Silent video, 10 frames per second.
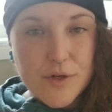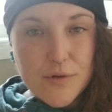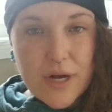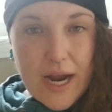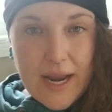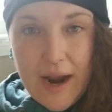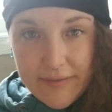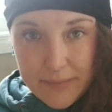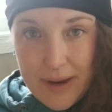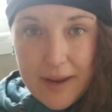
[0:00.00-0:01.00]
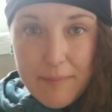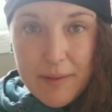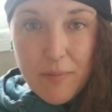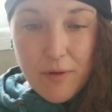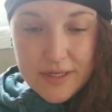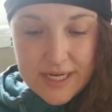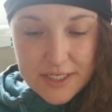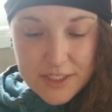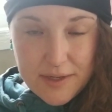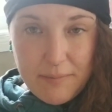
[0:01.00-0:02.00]
you do kind of have to pay a bit more
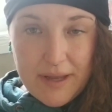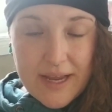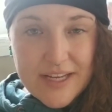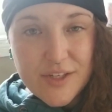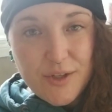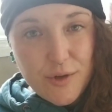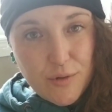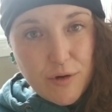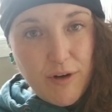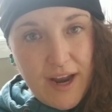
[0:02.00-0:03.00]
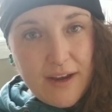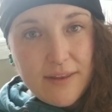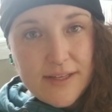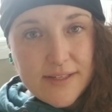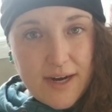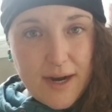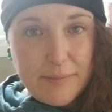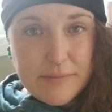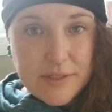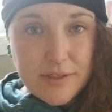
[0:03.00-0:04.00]
attention because you create these
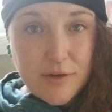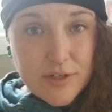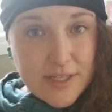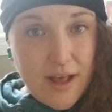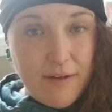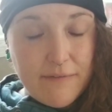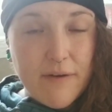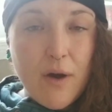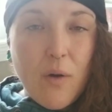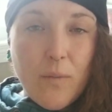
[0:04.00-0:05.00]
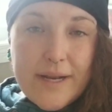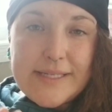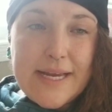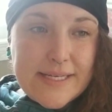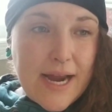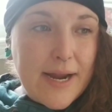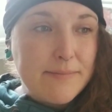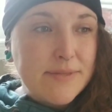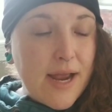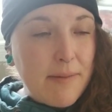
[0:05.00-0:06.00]
times yourself. When I say
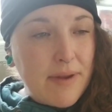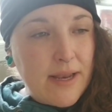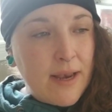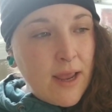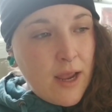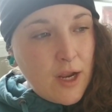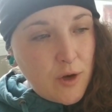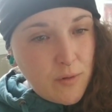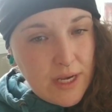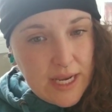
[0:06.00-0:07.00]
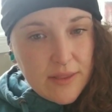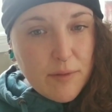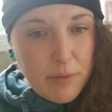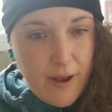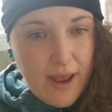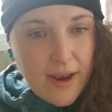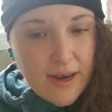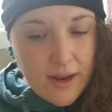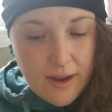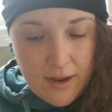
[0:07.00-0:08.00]
times, I mean, you knead the
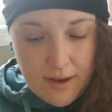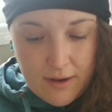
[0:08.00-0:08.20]
bread